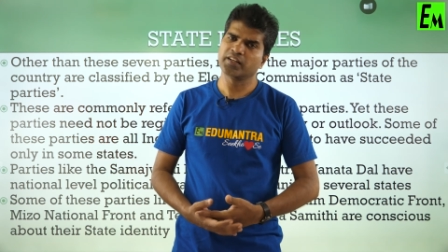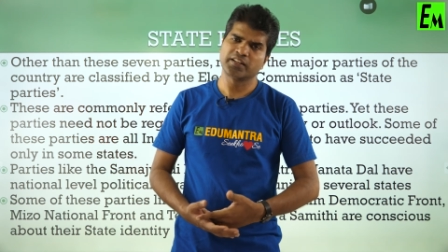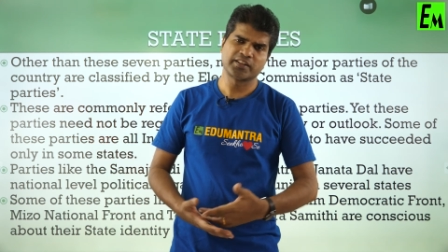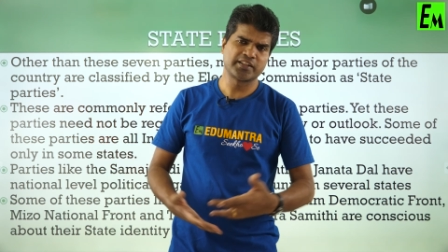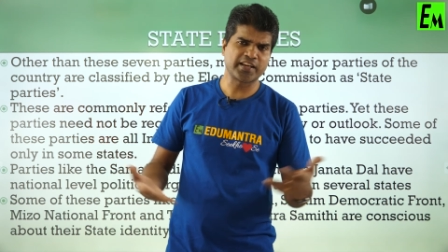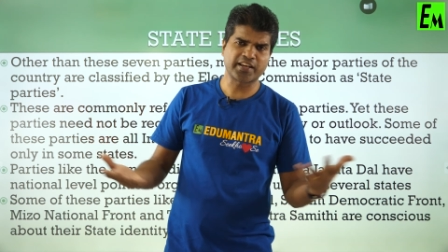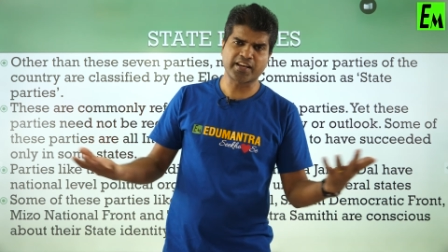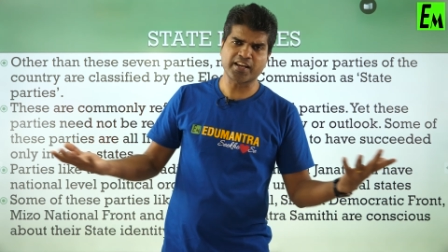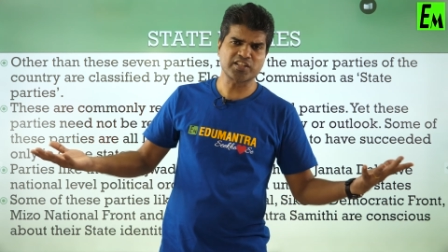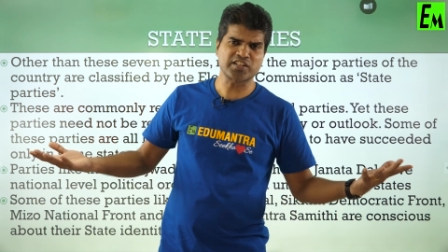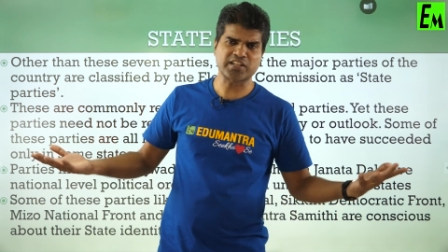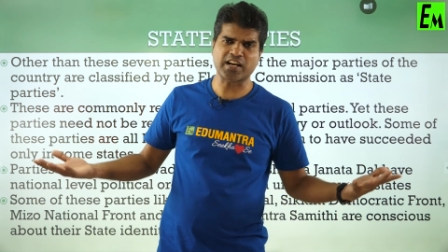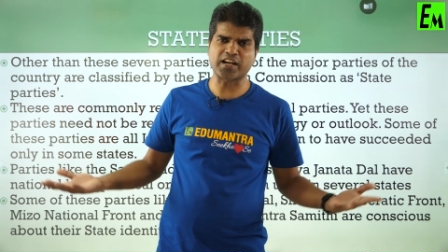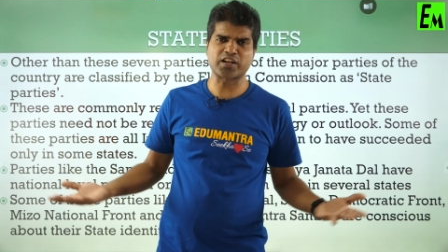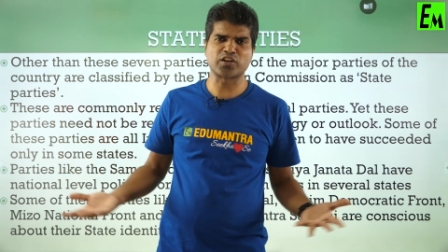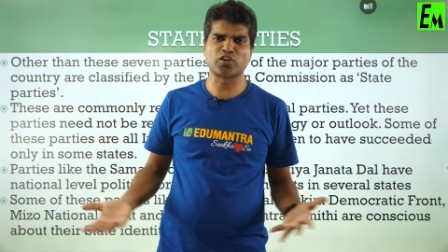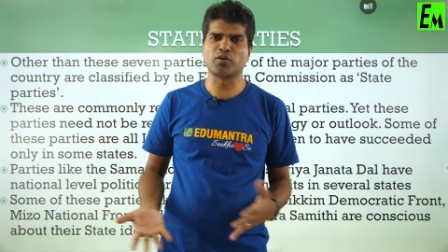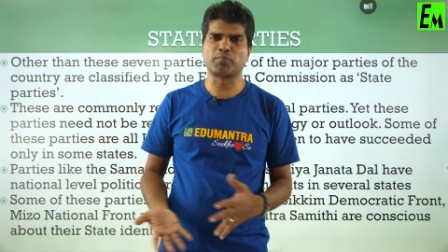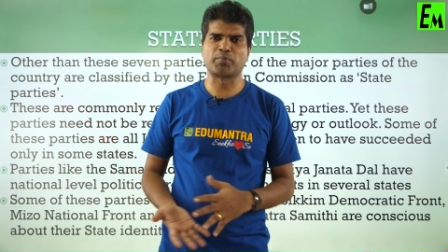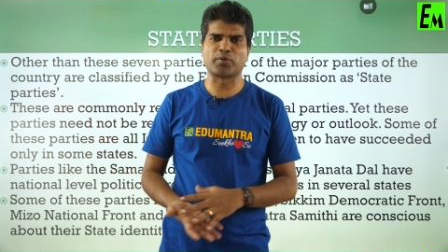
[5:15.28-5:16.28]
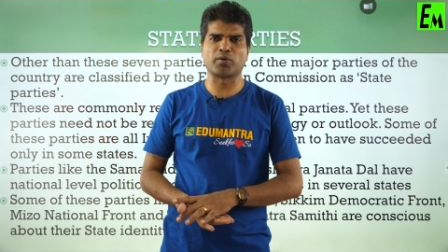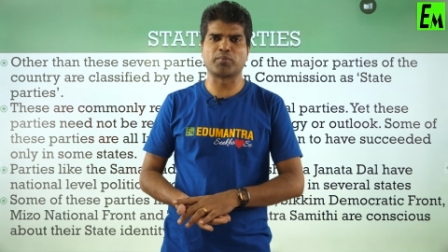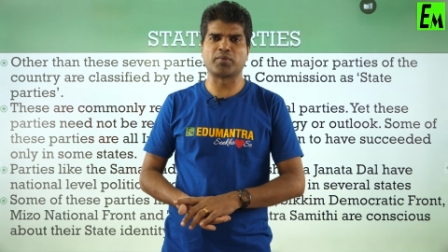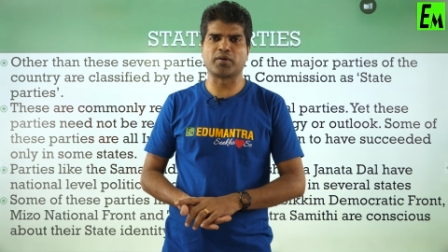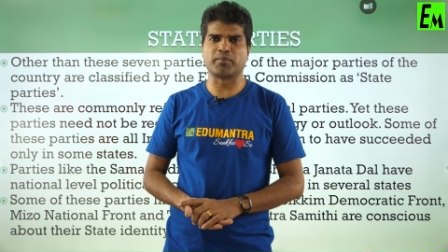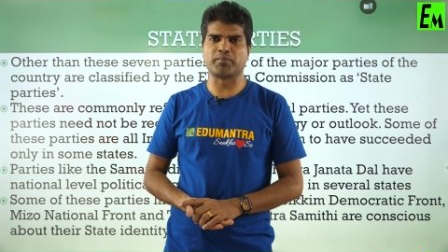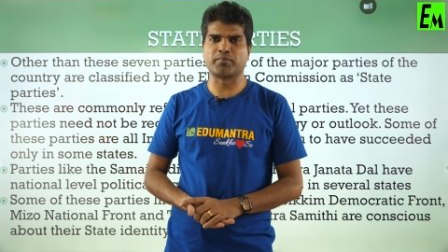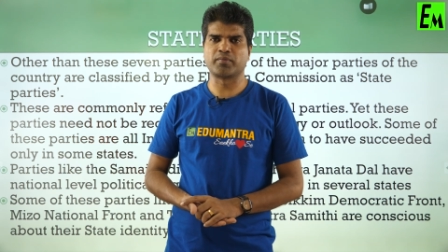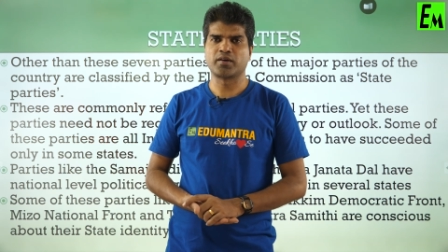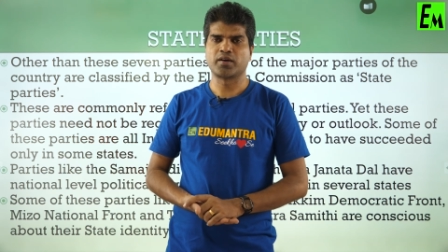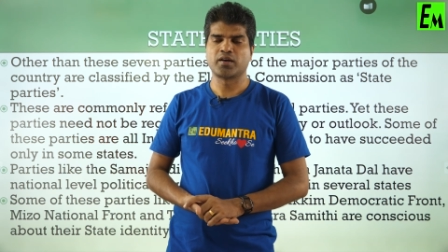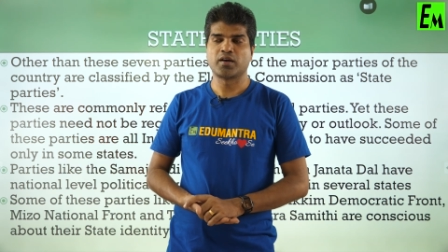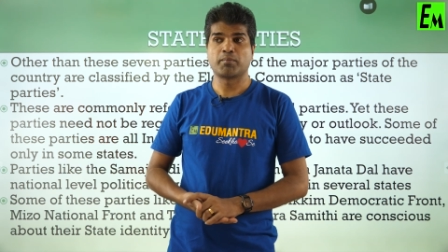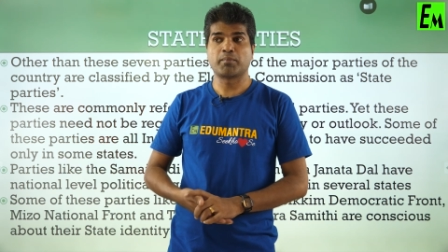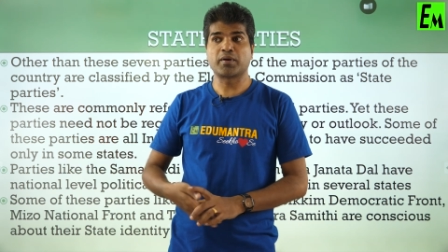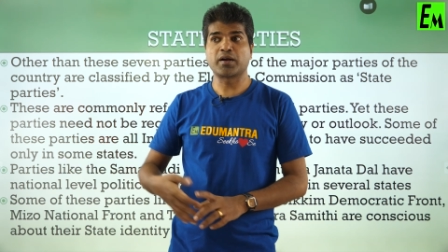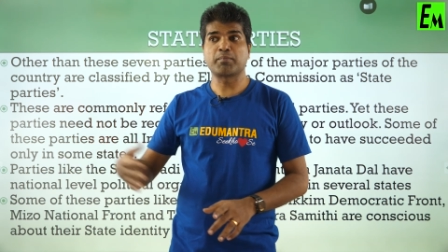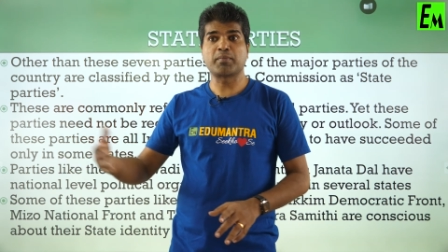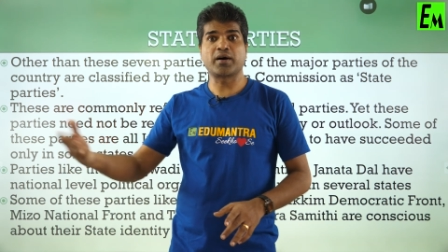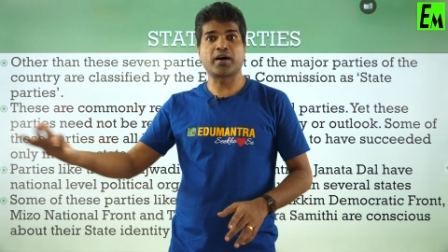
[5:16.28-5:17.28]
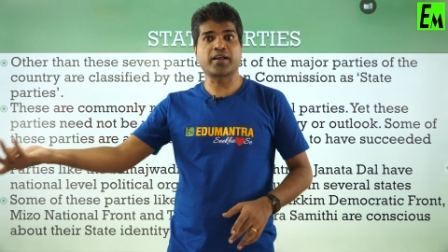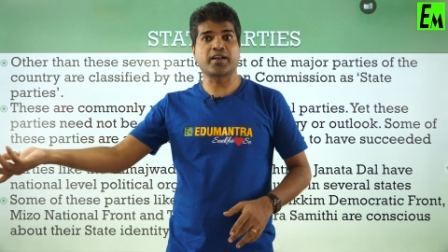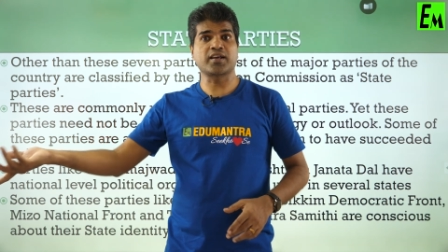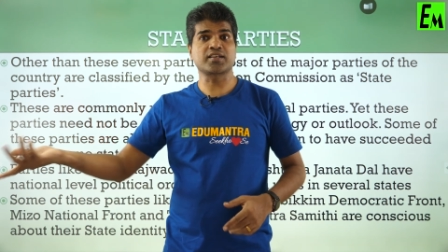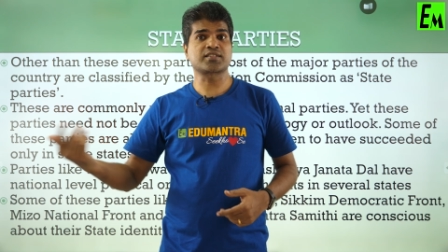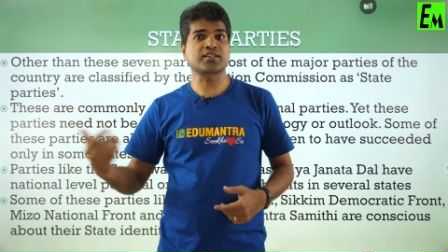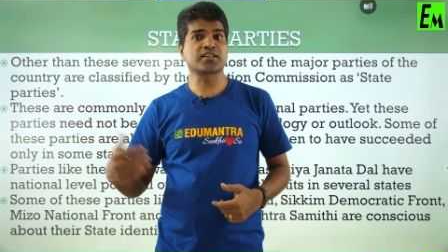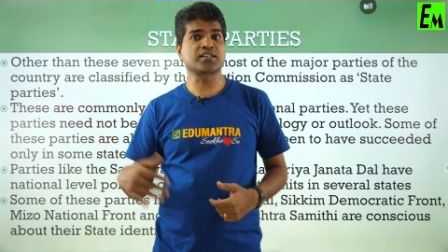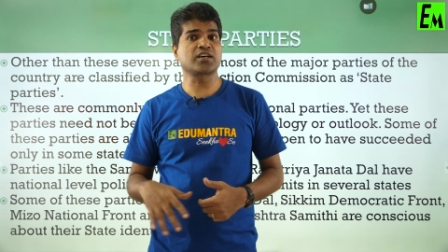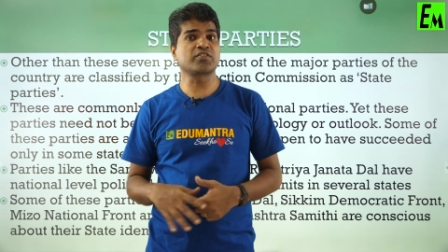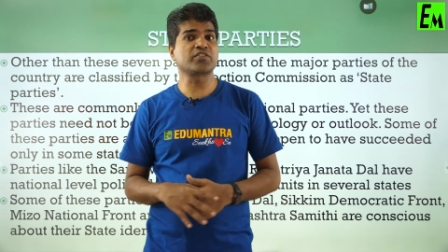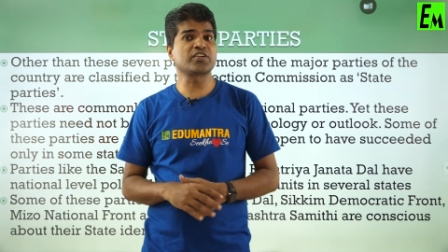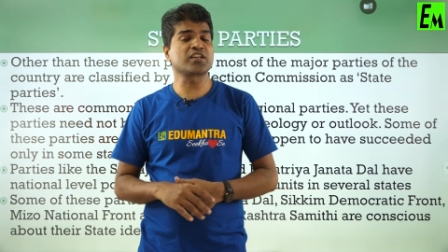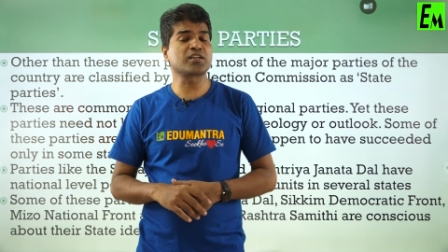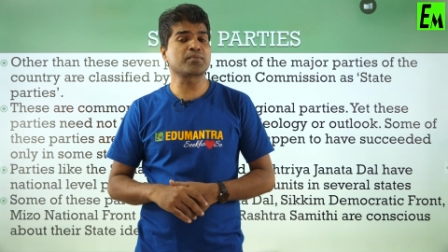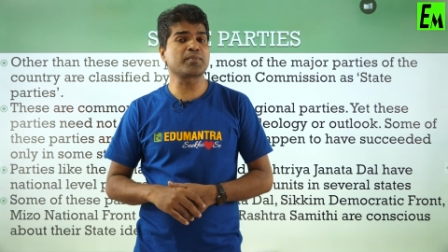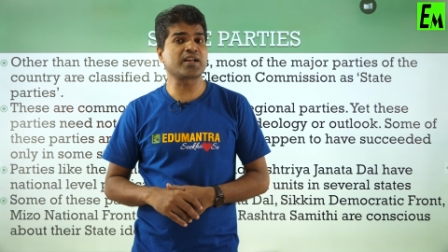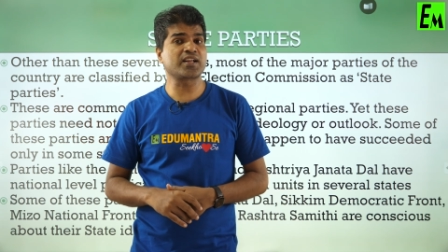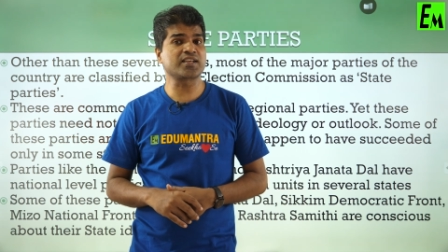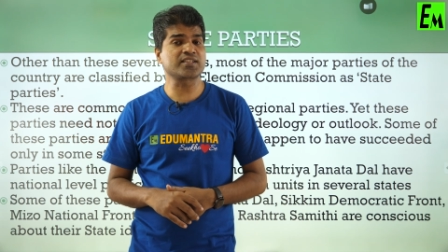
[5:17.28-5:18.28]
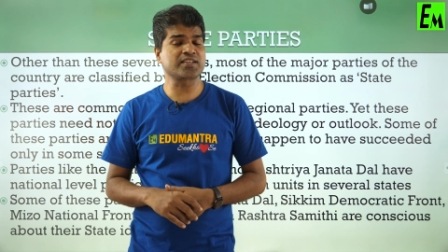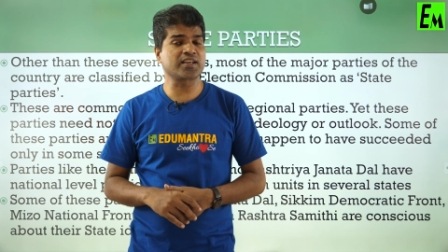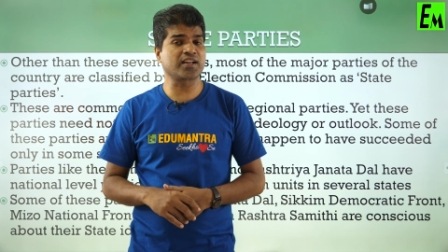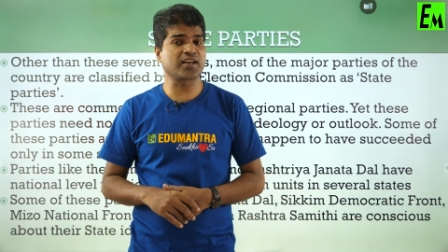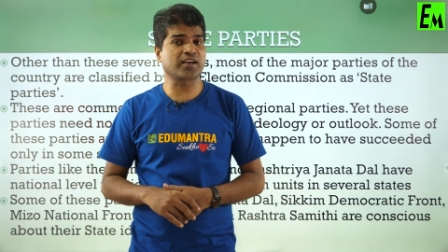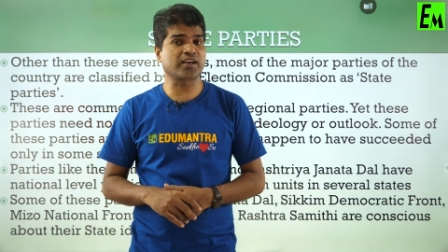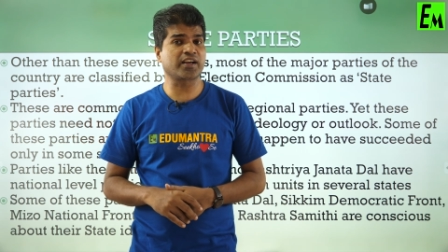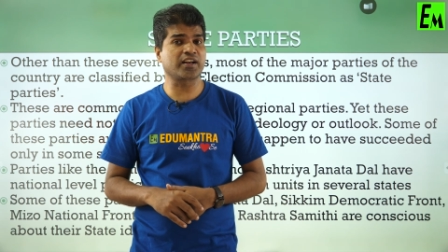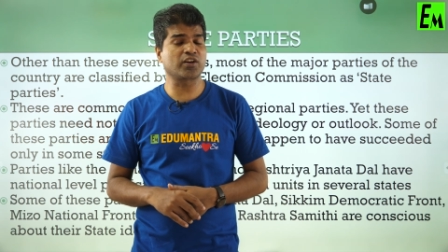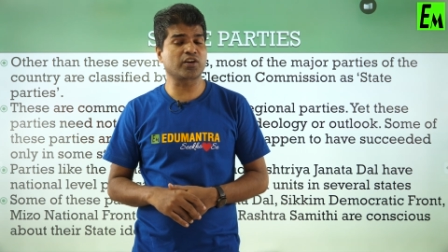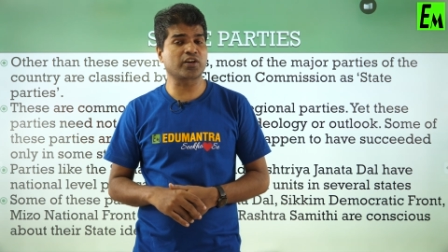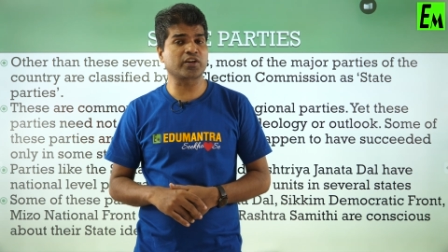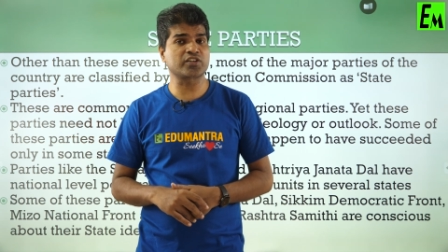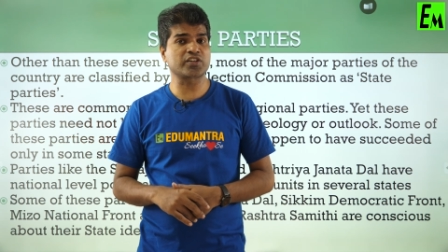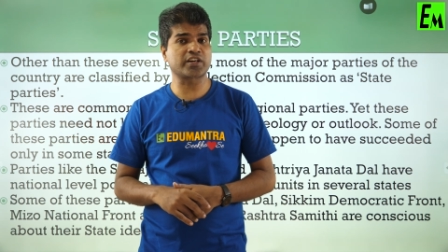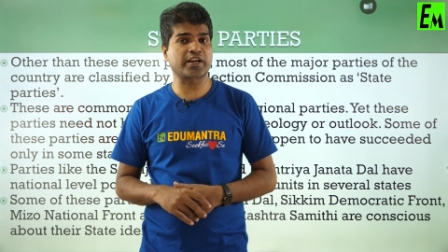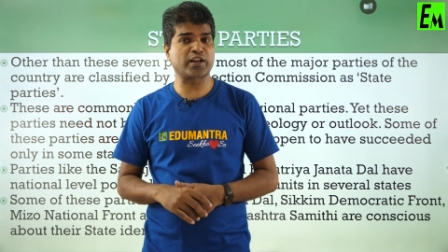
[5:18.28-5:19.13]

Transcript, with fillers: They can start no problem. But Maharashtra Navnirman Sena cannot,